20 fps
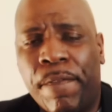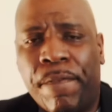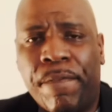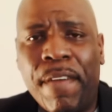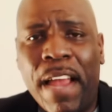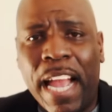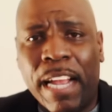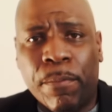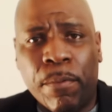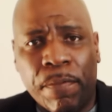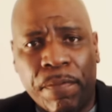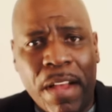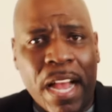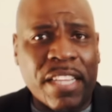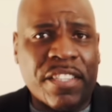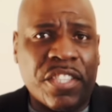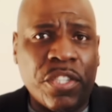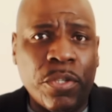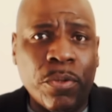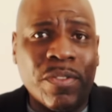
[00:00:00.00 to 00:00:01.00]
In fact, when
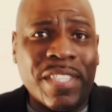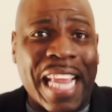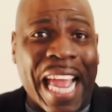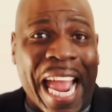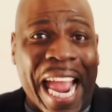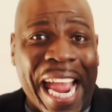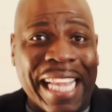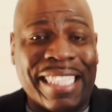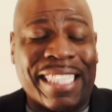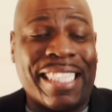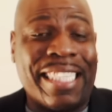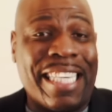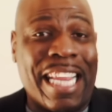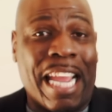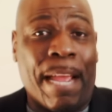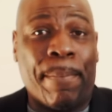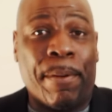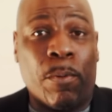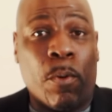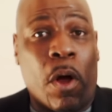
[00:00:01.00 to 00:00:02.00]
Fox News asked
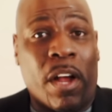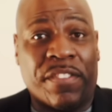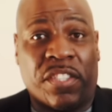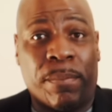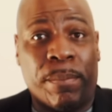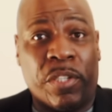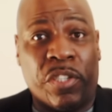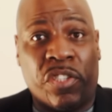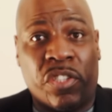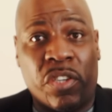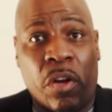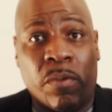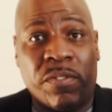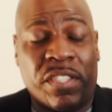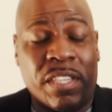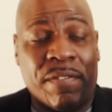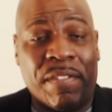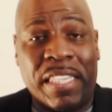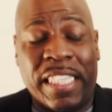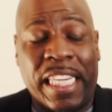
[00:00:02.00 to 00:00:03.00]
Debbie Wasserman
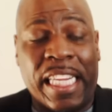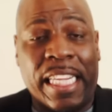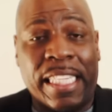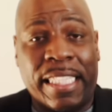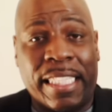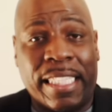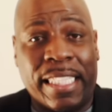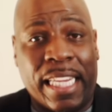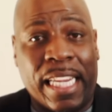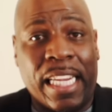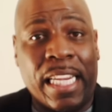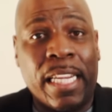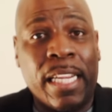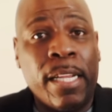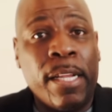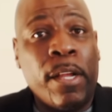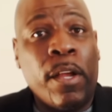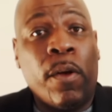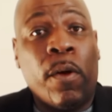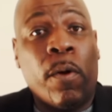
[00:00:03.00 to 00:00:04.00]
Schultz of the DNC
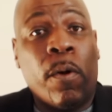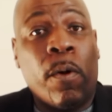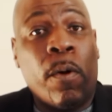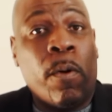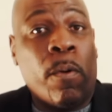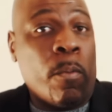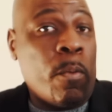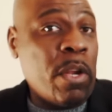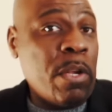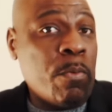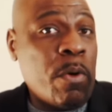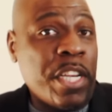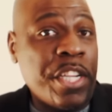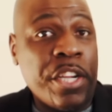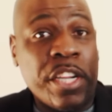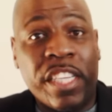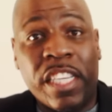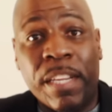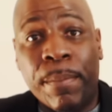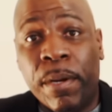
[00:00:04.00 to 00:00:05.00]
wouldn't one
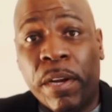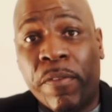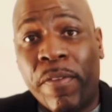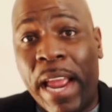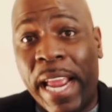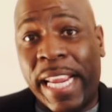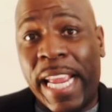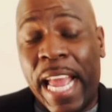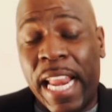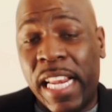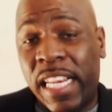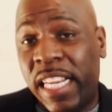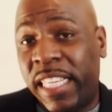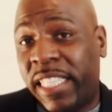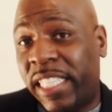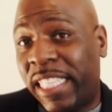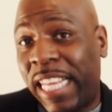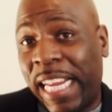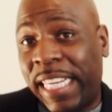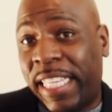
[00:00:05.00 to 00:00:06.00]
of your Democrat
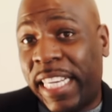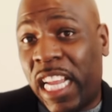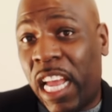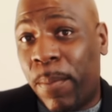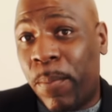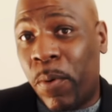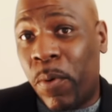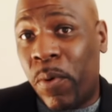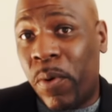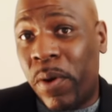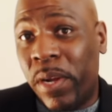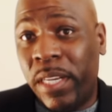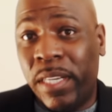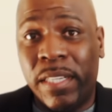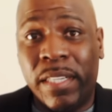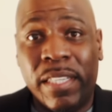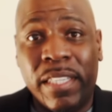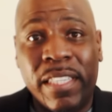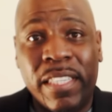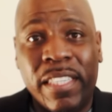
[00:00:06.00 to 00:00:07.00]
candidates like to come on?
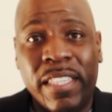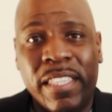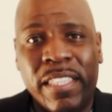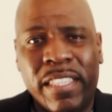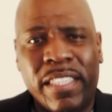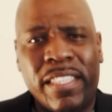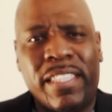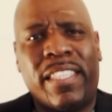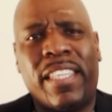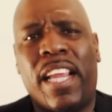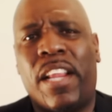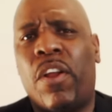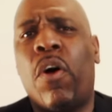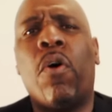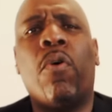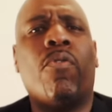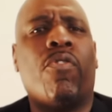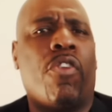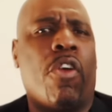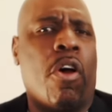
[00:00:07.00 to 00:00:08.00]
She said,
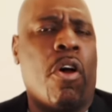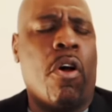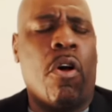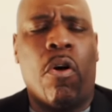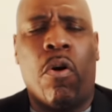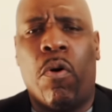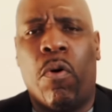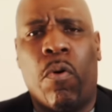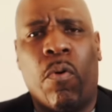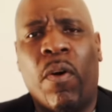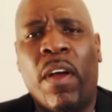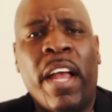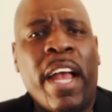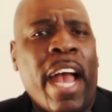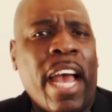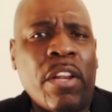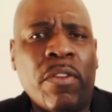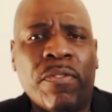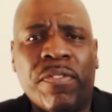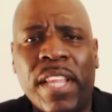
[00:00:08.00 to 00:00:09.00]
Oh, no,
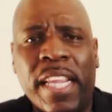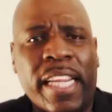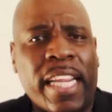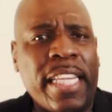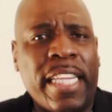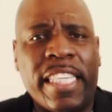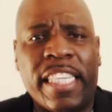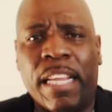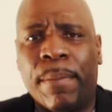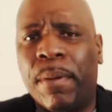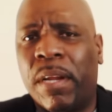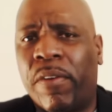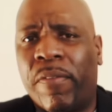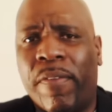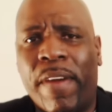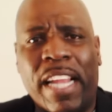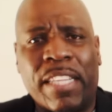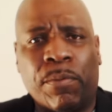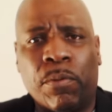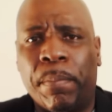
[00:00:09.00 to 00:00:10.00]
I don't think any
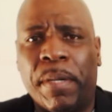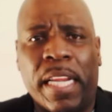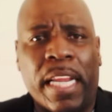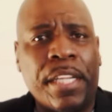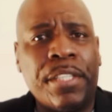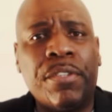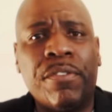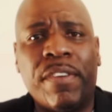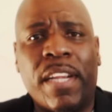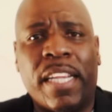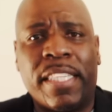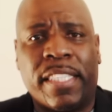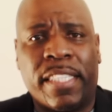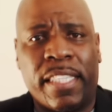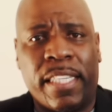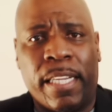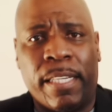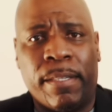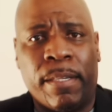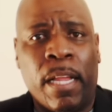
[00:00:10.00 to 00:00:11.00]
Democrats would be
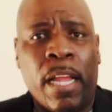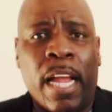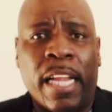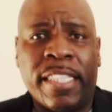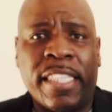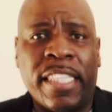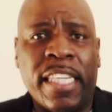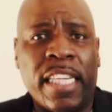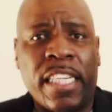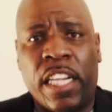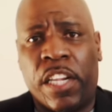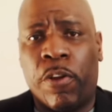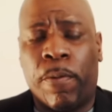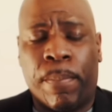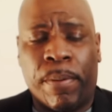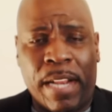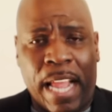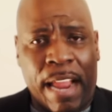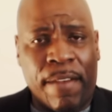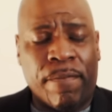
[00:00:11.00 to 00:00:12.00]
interested in attending
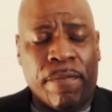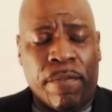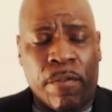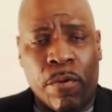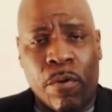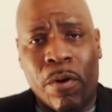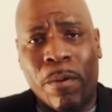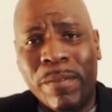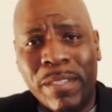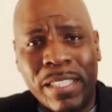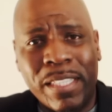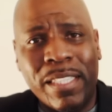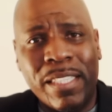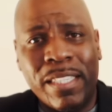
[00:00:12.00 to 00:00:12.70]
your platform.